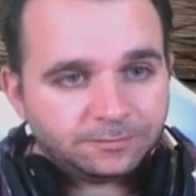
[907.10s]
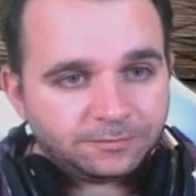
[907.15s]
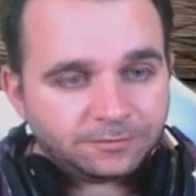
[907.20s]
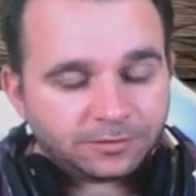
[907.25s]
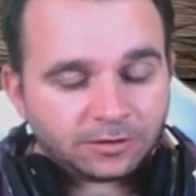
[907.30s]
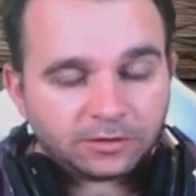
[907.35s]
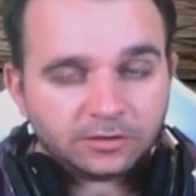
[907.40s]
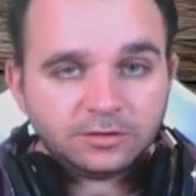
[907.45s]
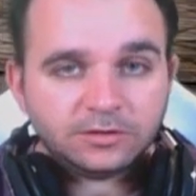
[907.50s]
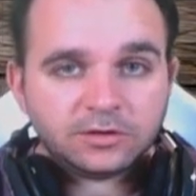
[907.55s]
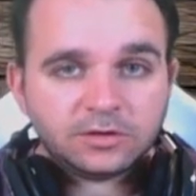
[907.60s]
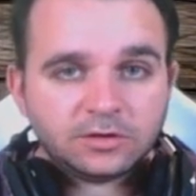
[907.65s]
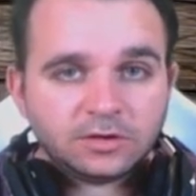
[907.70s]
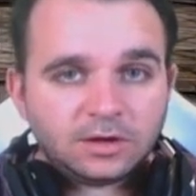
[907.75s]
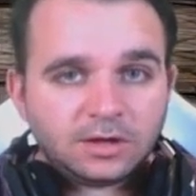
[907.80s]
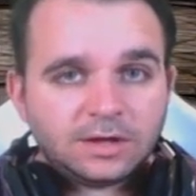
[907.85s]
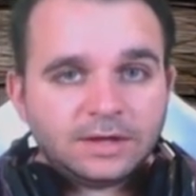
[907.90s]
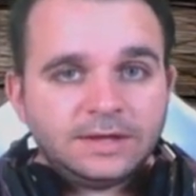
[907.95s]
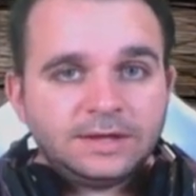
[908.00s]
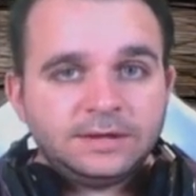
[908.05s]
Follow the
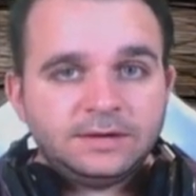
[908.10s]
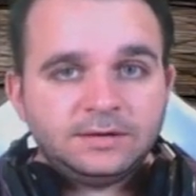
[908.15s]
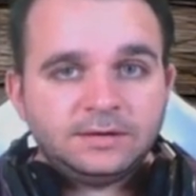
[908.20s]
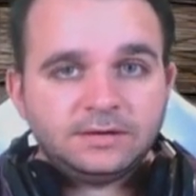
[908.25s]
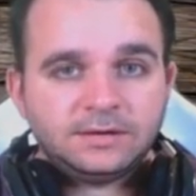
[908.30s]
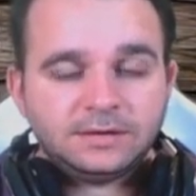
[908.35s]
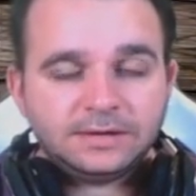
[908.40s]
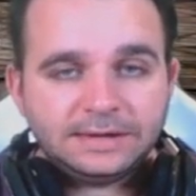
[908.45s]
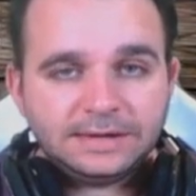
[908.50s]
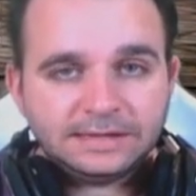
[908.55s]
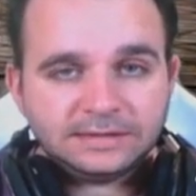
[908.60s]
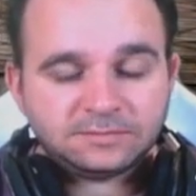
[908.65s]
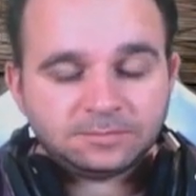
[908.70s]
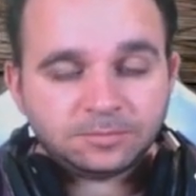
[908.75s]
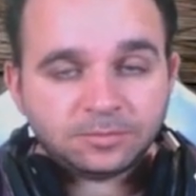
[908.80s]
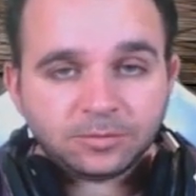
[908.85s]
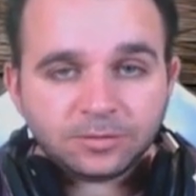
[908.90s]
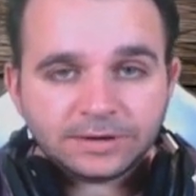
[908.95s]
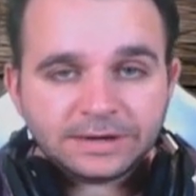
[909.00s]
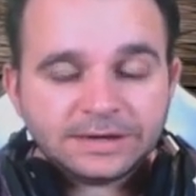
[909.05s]
guide. It's
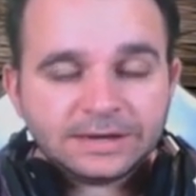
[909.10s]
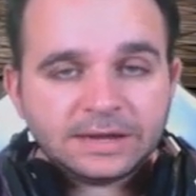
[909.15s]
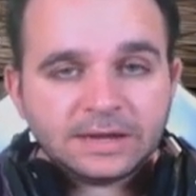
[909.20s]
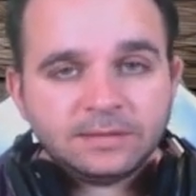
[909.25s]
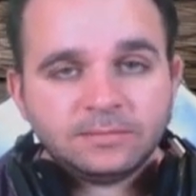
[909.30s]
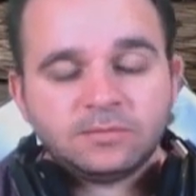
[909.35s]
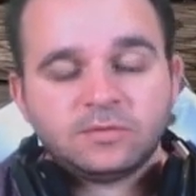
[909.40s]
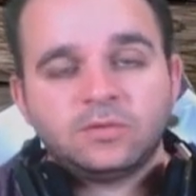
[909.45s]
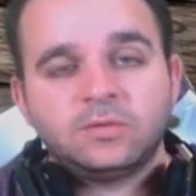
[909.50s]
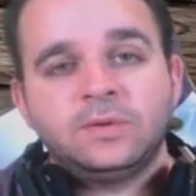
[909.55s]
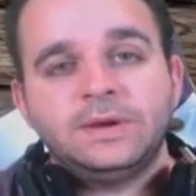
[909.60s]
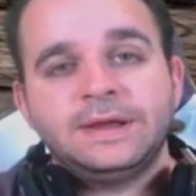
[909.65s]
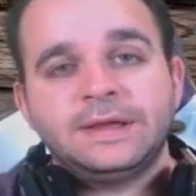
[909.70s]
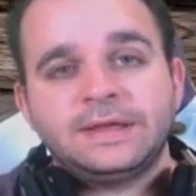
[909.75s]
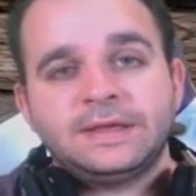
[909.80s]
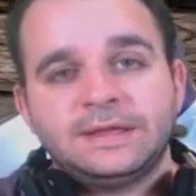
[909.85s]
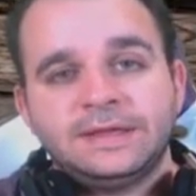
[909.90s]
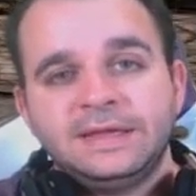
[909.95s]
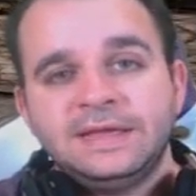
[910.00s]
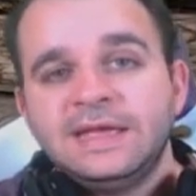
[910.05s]
pretty damn quick.
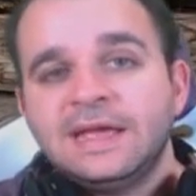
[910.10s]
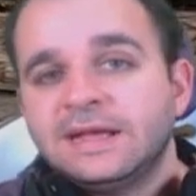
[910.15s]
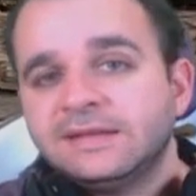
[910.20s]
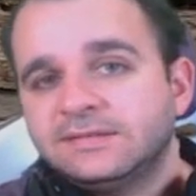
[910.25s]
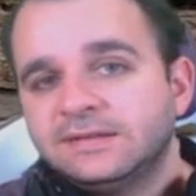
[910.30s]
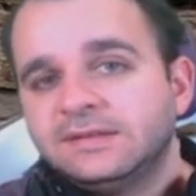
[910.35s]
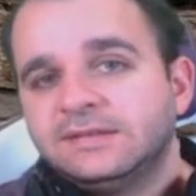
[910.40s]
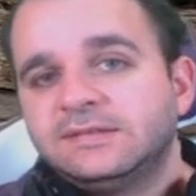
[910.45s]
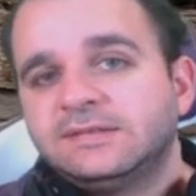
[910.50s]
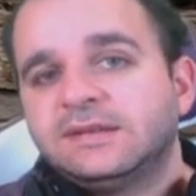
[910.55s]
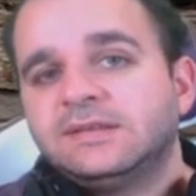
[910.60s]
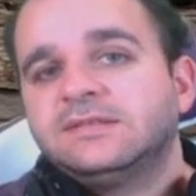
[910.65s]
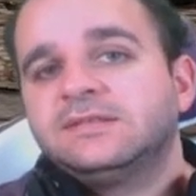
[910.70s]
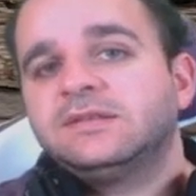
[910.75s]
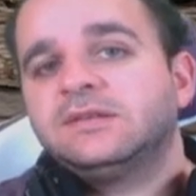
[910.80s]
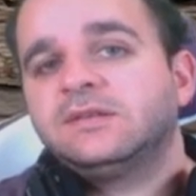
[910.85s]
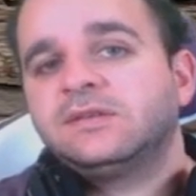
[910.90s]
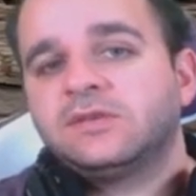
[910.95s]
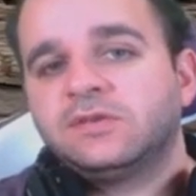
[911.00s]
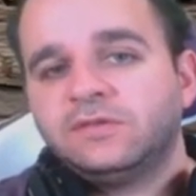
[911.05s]
Yes, it
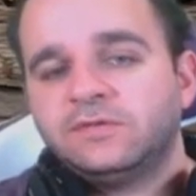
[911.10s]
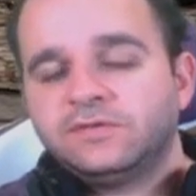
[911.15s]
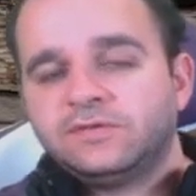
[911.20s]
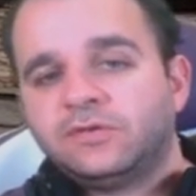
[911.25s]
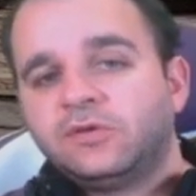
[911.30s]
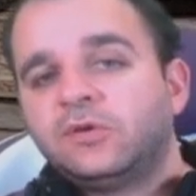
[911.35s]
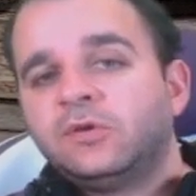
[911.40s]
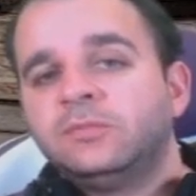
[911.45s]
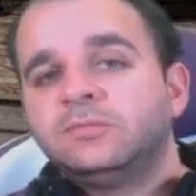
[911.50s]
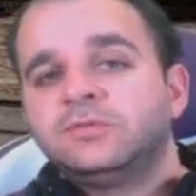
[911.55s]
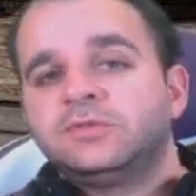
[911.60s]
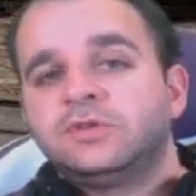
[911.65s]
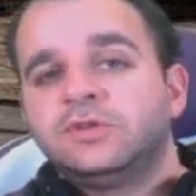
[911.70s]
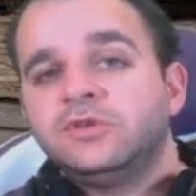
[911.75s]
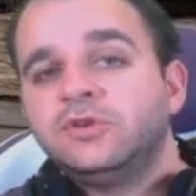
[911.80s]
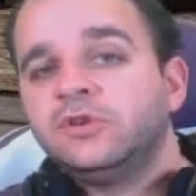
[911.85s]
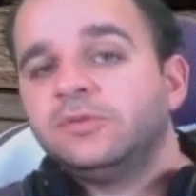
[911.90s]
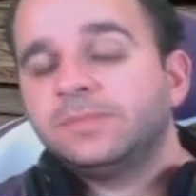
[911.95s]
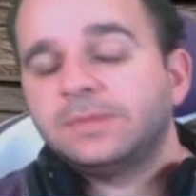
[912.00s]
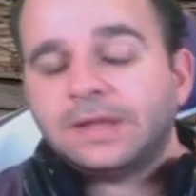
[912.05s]
doesn't conform to
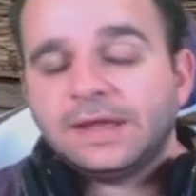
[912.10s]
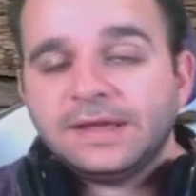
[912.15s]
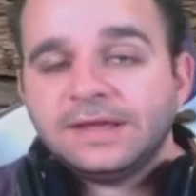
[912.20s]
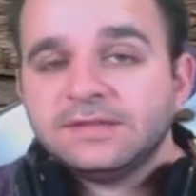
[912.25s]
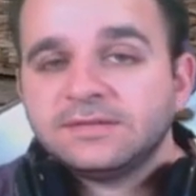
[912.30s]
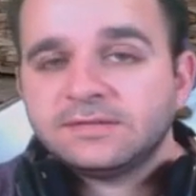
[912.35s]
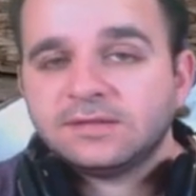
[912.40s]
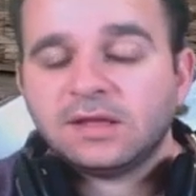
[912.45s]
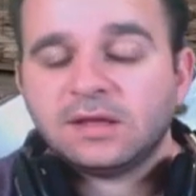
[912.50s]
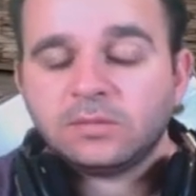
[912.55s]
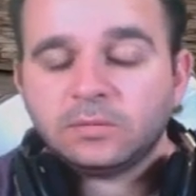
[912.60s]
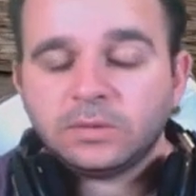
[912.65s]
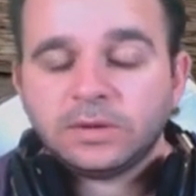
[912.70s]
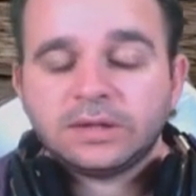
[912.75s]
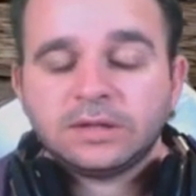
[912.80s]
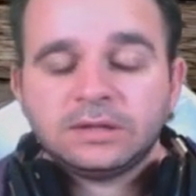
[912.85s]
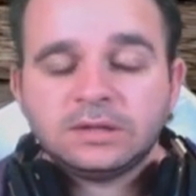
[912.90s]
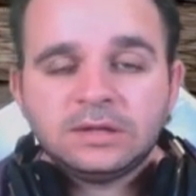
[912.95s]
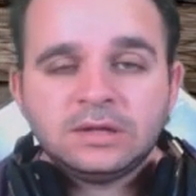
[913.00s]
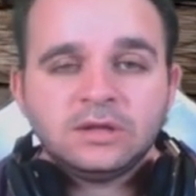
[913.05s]
new players that
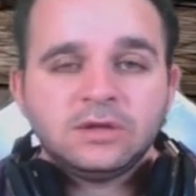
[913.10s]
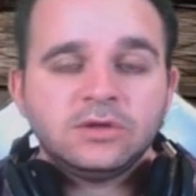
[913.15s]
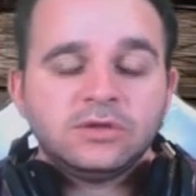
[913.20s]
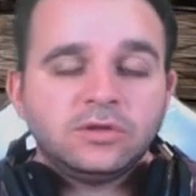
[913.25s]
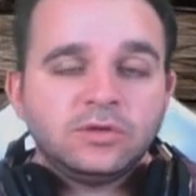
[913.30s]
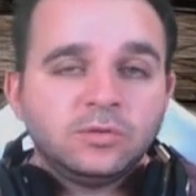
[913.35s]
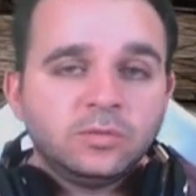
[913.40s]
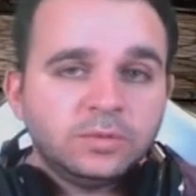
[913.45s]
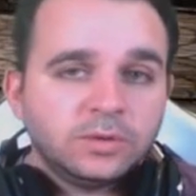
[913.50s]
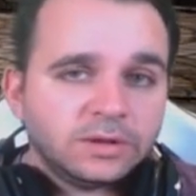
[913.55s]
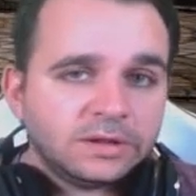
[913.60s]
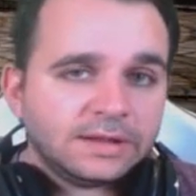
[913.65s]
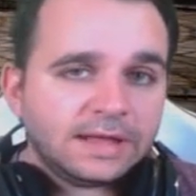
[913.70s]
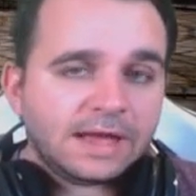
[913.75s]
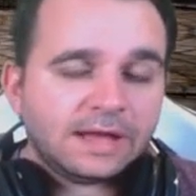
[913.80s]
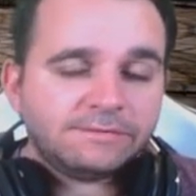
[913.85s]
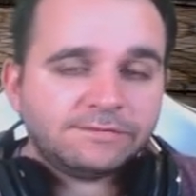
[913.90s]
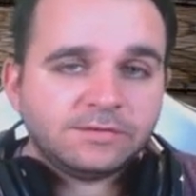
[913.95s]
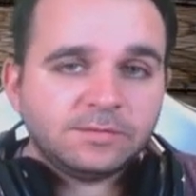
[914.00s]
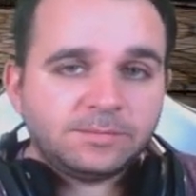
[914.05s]
well. You'll
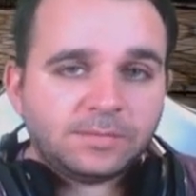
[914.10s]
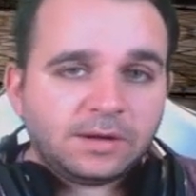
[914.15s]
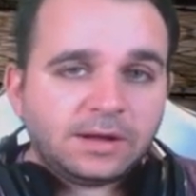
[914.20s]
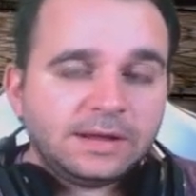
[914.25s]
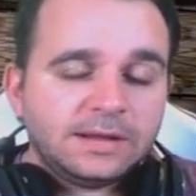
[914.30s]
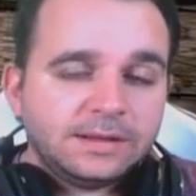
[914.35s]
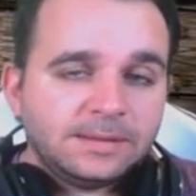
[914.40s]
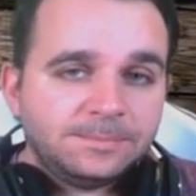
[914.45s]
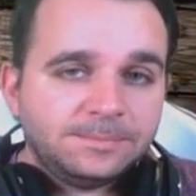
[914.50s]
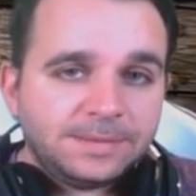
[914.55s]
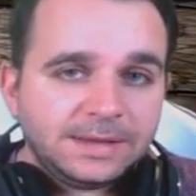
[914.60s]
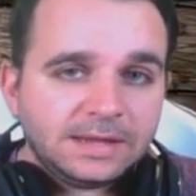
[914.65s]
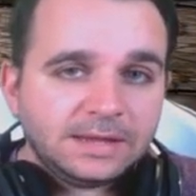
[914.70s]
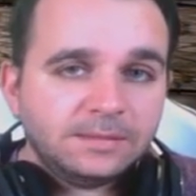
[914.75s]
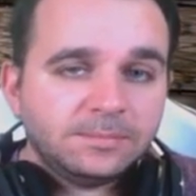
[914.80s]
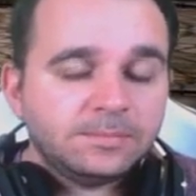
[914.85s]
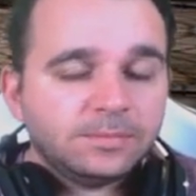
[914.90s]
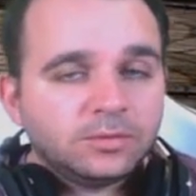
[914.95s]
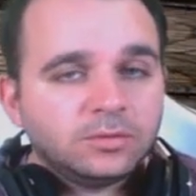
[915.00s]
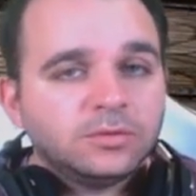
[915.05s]
have to buy a B
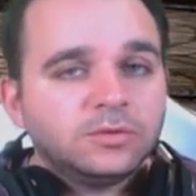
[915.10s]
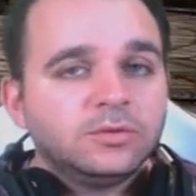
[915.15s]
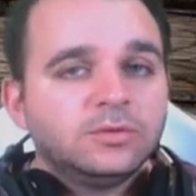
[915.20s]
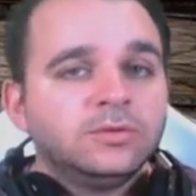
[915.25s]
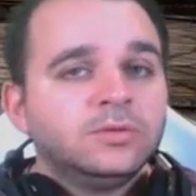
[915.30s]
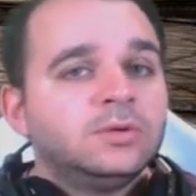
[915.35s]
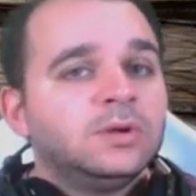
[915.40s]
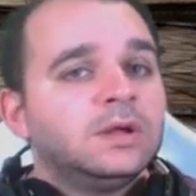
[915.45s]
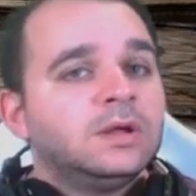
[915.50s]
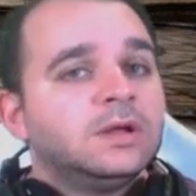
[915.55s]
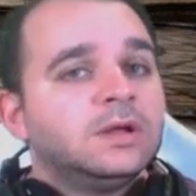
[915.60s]
blue